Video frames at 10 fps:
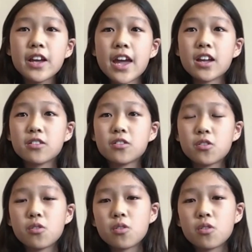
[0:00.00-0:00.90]
and
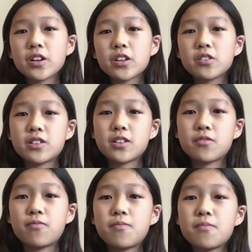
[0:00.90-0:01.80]
or you did
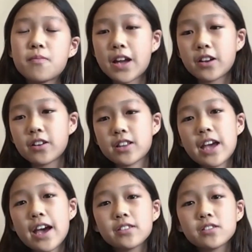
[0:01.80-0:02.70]
bad on a
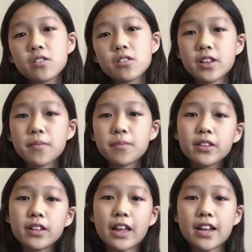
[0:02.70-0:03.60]
test or something
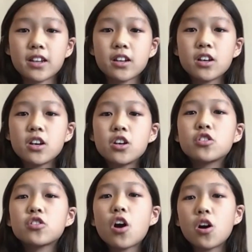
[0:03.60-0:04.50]
like that,
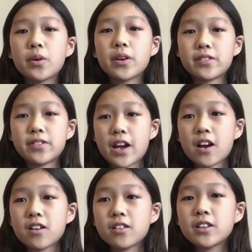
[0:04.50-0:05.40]
she's always there.
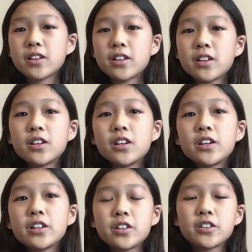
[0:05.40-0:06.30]

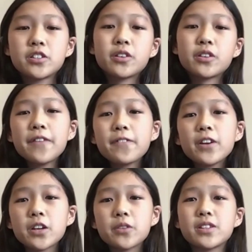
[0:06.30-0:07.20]
She'll comfort
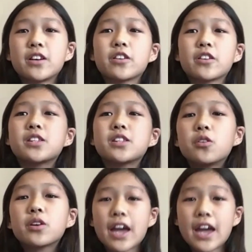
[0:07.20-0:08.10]
you and tell you it's
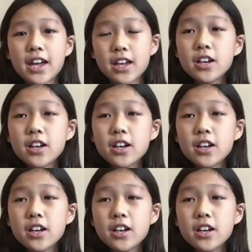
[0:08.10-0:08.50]
okay.